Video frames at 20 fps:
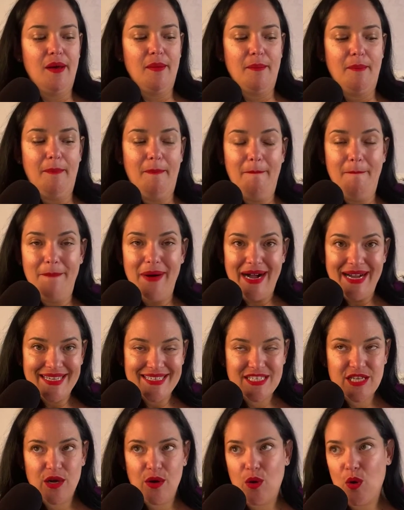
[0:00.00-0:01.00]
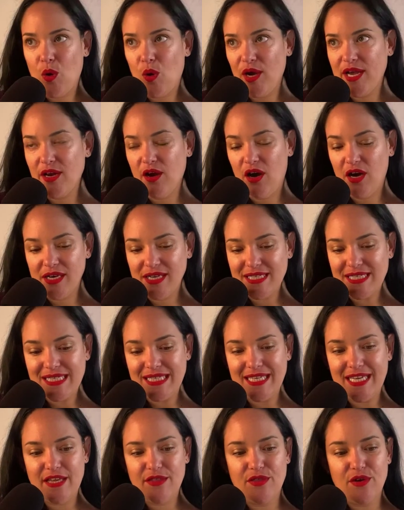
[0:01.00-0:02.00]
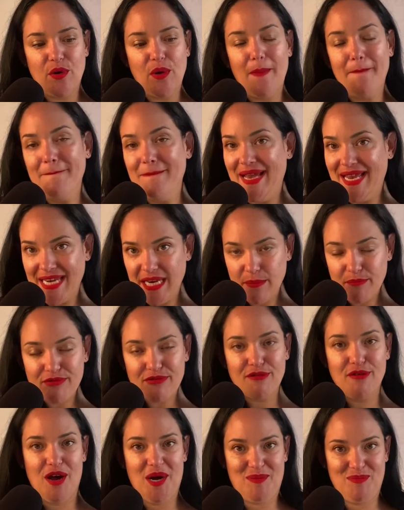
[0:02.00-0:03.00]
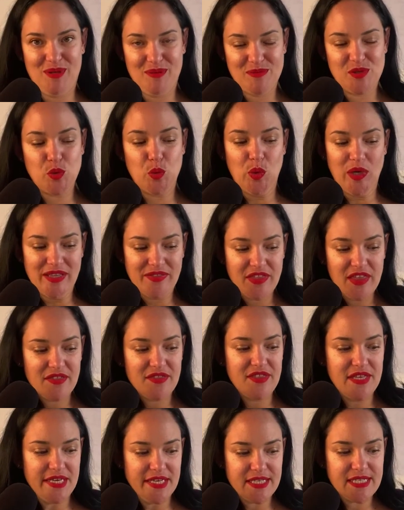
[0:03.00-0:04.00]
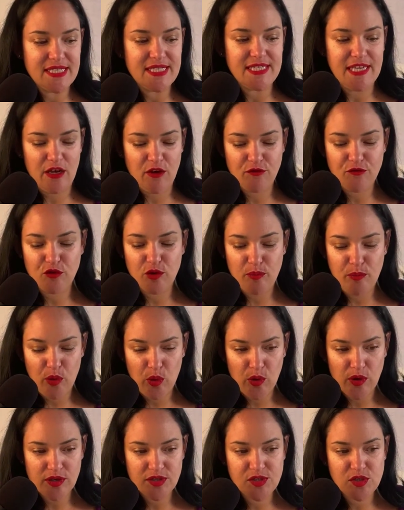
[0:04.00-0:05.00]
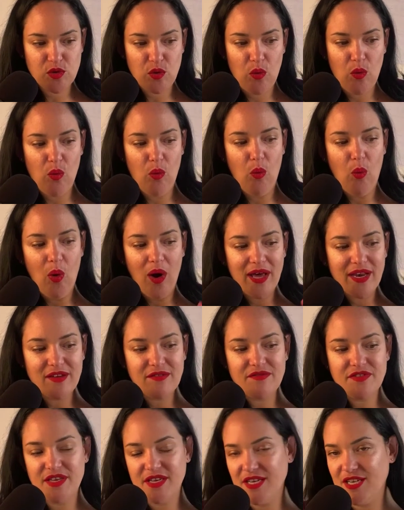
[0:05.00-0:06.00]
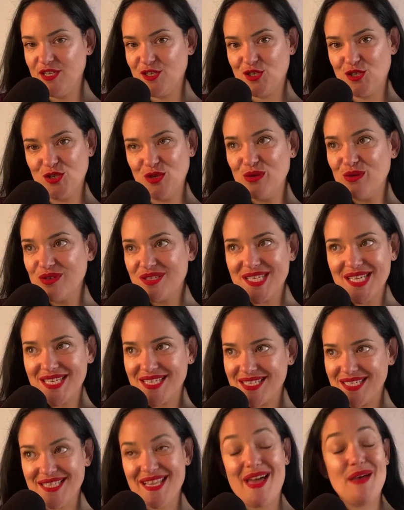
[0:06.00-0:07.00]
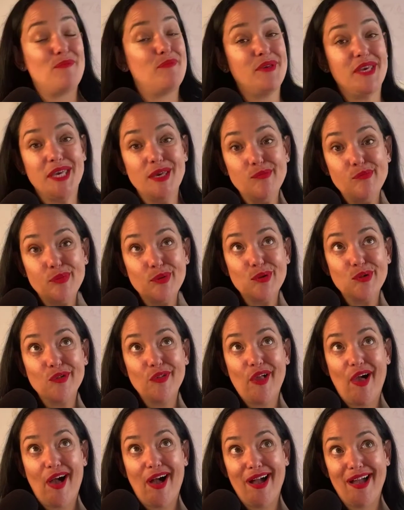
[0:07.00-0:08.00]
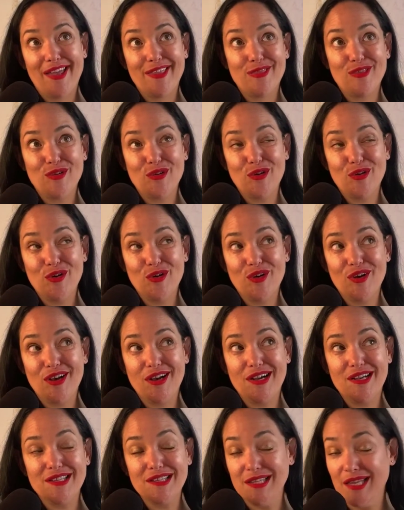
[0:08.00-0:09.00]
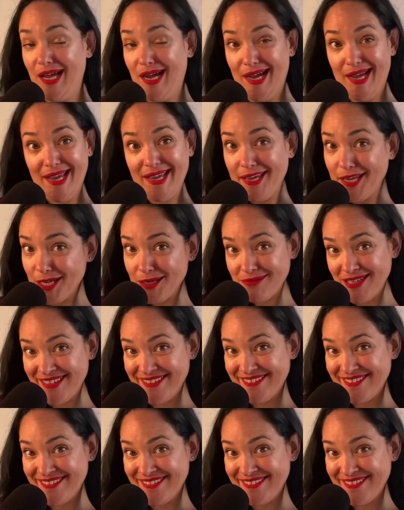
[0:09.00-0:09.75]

But quite honestly, there are many problems with these self-reports. One of the issues is that people either lie